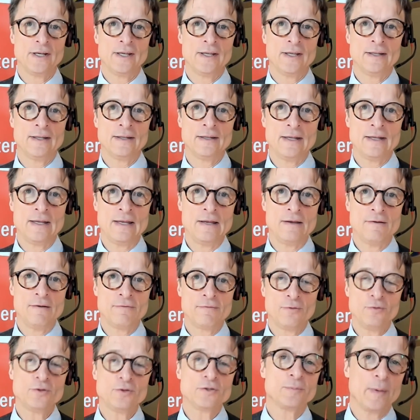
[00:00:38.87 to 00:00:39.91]
in the
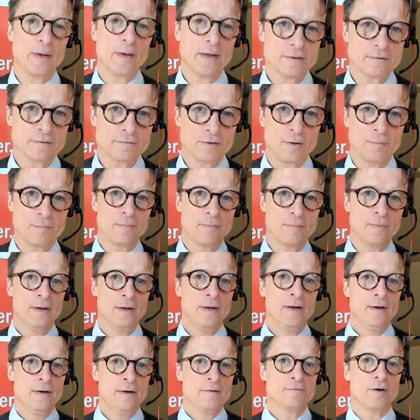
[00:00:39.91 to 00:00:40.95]
food space from
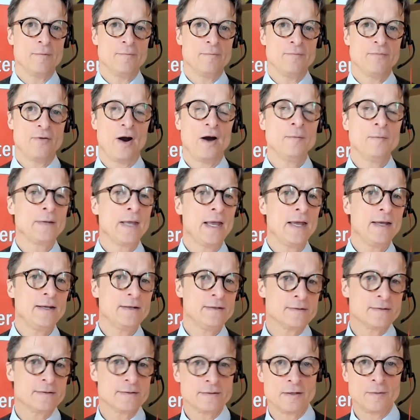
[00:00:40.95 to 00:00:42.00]
from farm
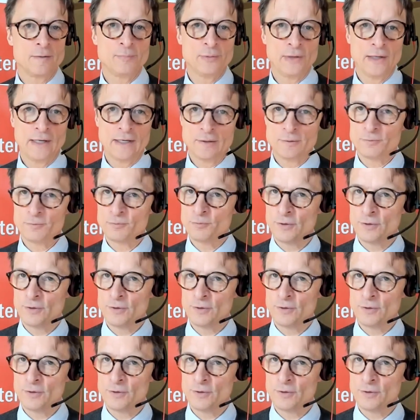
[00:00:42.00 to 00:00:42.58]
gate to plate.